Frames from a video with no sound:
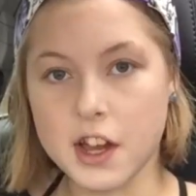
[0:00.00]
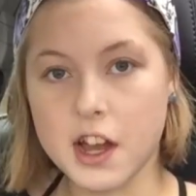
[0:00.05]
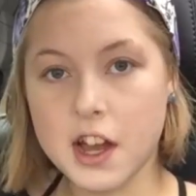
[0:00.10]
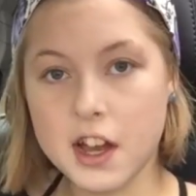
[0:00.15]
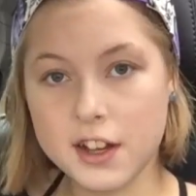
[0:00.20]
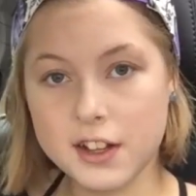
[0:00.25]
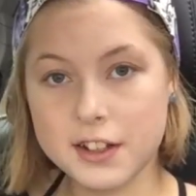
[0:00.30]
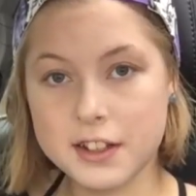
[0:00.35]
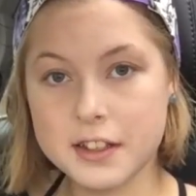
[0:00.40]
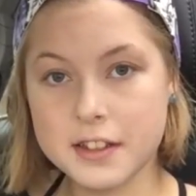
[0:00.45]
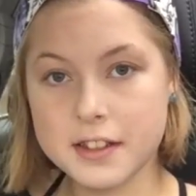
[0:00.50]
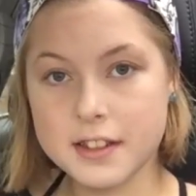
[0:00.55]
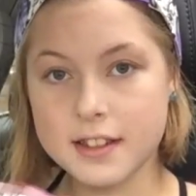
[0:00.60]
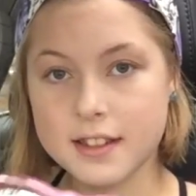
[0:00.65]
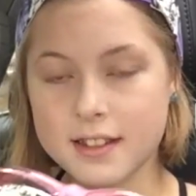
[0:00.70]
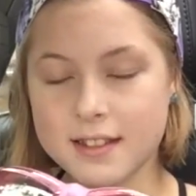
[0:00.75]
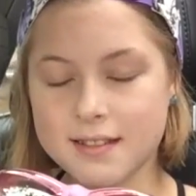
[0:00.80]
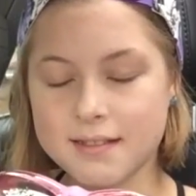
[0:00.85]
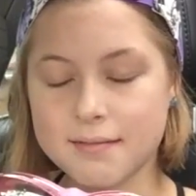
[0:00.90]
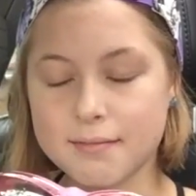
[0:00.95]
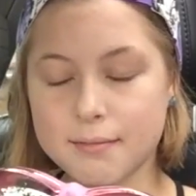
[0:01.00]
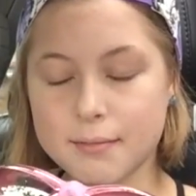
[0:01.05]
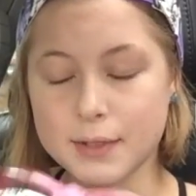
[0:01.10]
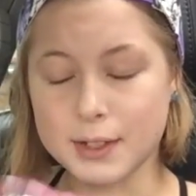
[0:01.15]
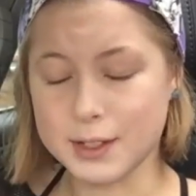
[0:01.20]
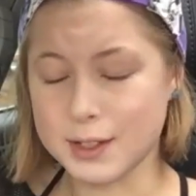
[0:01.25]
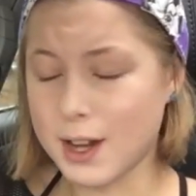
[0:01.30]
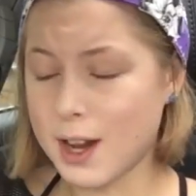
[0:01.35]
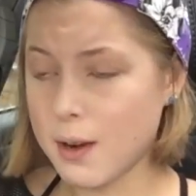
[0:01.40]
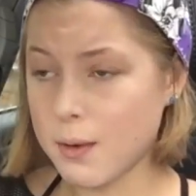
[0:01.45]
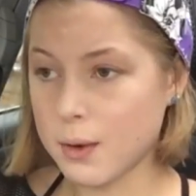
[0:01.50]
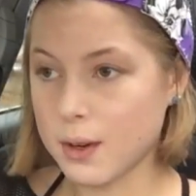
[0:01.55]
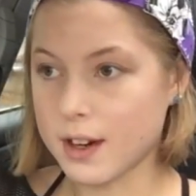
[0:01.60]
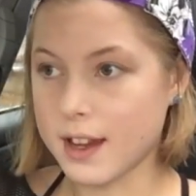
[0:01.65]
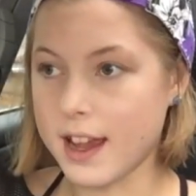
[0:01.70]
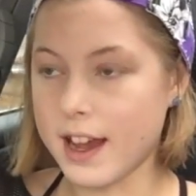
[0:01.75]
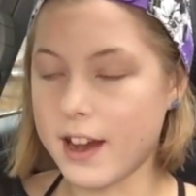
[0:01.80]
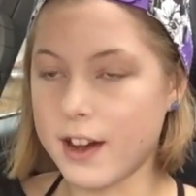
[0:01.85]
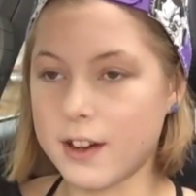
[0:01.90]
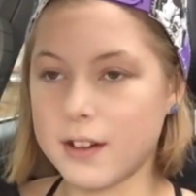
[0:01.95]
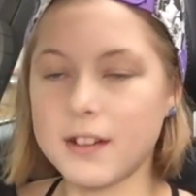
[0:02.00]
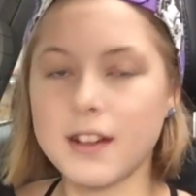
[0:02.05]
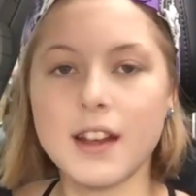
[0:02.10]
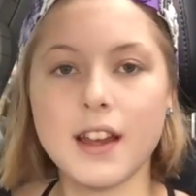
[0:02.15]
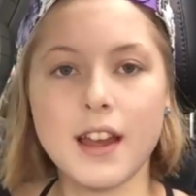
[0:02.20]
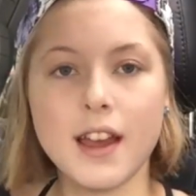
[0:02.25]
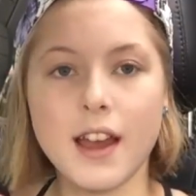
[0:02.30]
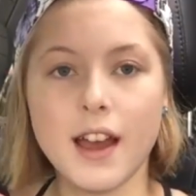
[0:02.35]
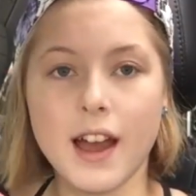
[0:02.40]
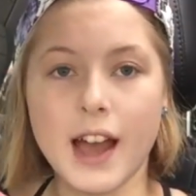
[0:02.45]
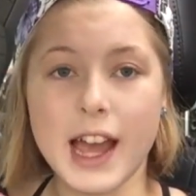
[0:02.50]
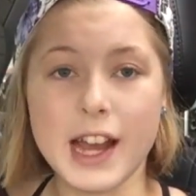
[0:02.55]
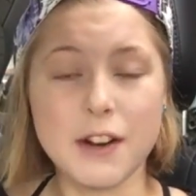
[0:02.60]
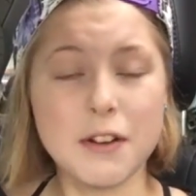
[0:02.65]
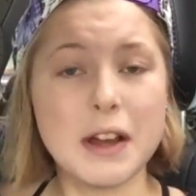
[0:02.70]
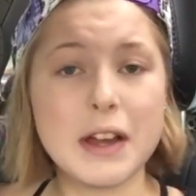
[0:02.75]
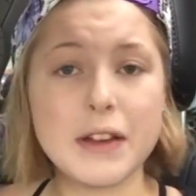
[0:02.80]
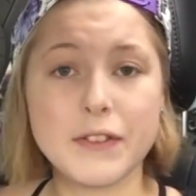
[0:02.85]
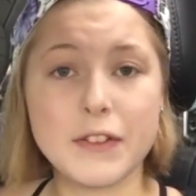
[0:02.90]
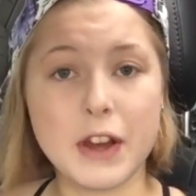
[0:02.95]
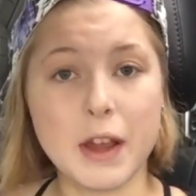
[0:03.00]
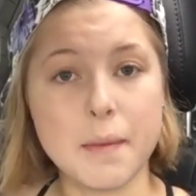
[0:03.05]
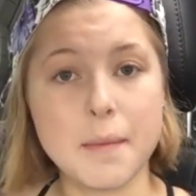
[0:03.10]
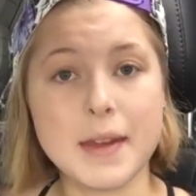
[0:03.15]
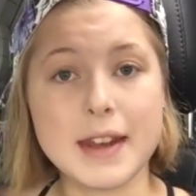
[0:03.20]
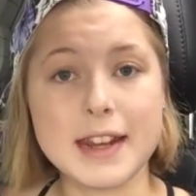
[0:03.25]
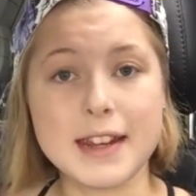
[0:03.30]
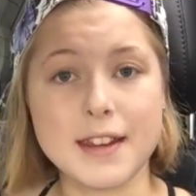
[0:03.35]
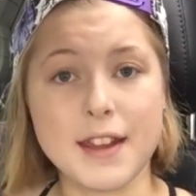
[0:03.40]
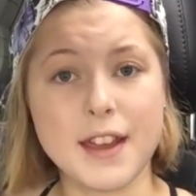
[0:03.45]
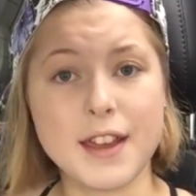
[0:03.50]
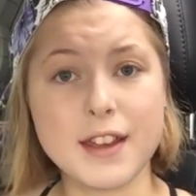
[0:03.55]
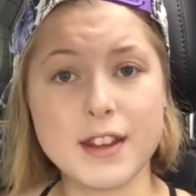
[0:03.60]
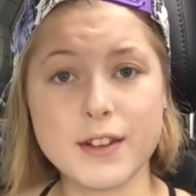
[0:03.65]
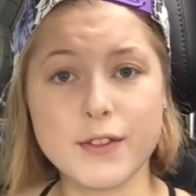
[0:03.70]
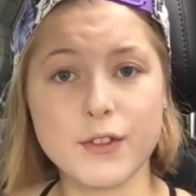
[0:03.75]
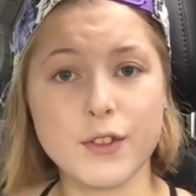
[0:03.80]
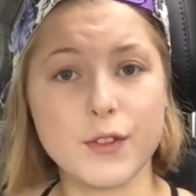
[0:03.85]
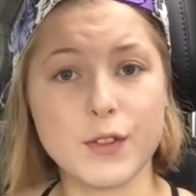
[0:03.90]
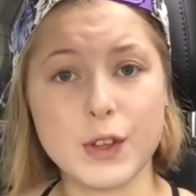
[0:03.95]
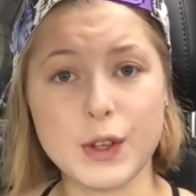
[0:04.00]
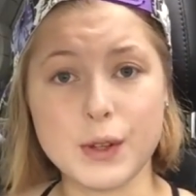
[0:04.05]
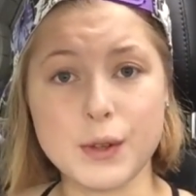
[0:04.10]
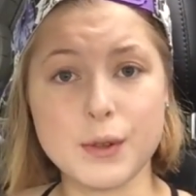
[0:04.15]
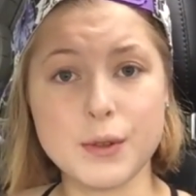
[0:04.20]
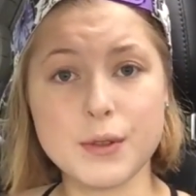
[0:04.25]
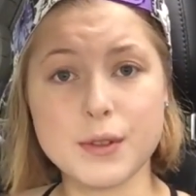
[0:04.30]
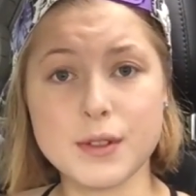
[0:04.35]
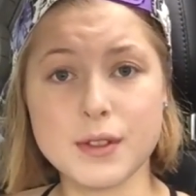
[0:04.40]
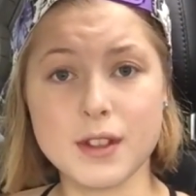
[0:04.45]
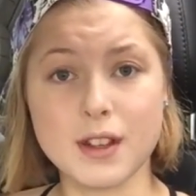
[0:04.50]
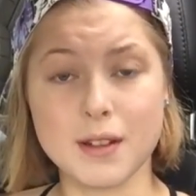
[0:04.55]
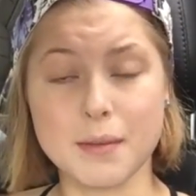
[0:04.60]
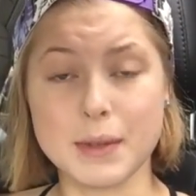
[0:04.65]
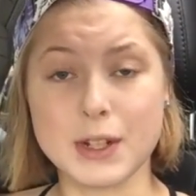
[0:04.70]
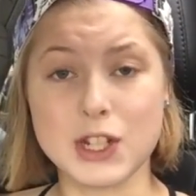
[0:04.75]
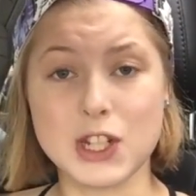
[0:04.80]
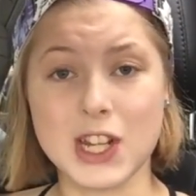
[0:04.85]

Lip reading: goggles did not work out. I don't have very many negative reviews on my